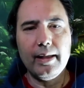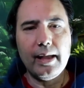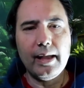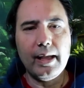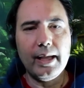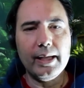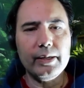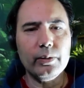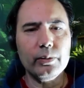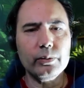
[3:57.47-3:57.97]
I
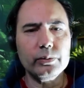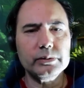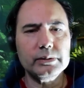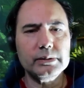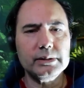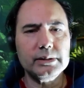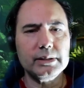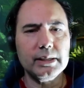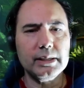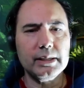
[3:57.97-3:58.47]

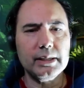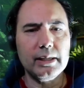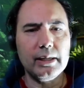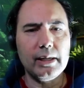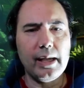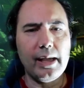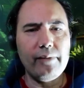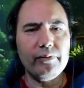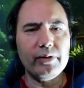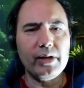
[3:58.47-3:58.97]

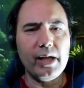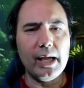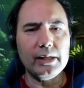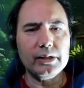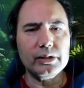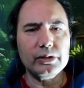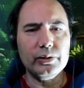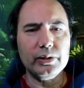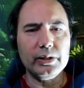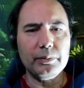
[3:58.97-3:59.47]
haven't gotten
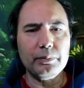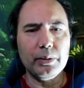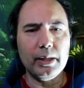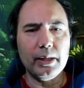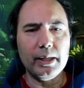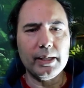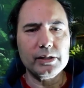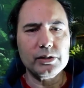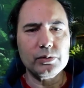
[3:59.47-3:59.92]
to any place